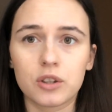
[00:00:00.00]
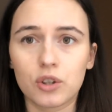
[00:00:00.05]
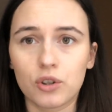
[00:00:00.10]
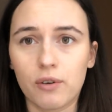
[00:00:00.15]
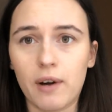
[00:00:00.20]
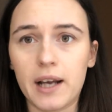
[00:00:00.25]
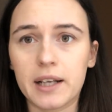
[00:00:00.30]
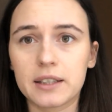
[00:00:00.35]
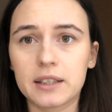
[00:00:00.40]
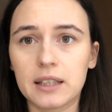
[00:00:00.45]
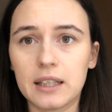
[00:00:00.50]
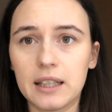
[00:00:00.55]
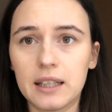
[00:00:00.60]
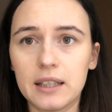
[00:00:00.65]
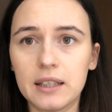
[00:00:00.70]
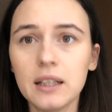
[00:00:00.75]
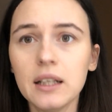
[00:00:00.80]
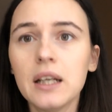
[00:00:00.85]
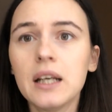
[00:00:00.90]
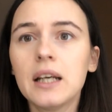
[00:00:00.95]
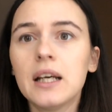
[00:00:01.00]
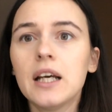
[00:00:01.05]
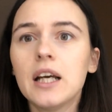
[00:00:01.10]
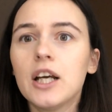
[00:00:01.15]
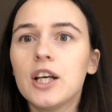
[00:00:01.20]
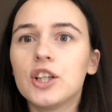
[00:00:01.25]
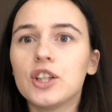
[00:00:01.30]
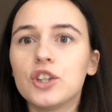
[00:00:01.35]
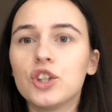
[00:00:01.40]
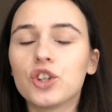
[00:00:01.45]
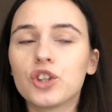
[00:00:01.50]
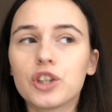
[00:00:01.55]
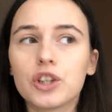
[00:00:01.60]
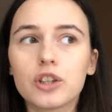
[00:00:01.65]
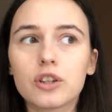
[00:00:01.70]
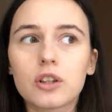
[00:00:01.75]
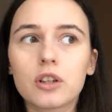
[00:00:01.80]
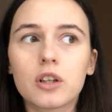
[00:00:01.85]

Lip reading: correctly, you're